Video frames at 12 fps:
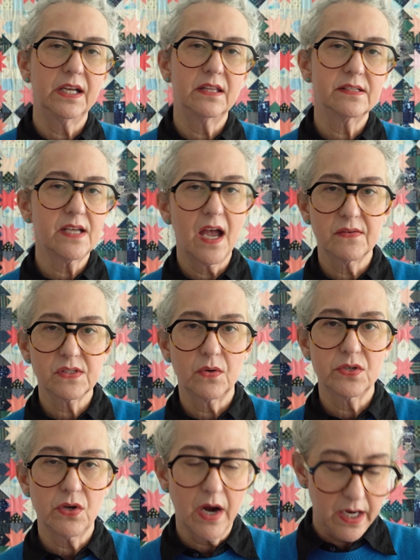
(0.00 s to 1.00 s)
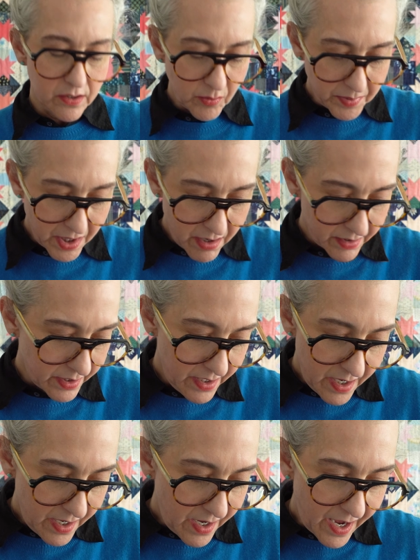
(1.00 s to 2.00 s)
like this half square triangle block,
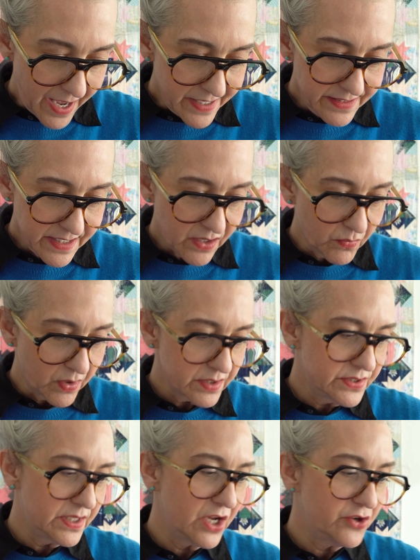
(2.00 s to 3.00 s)
I think it works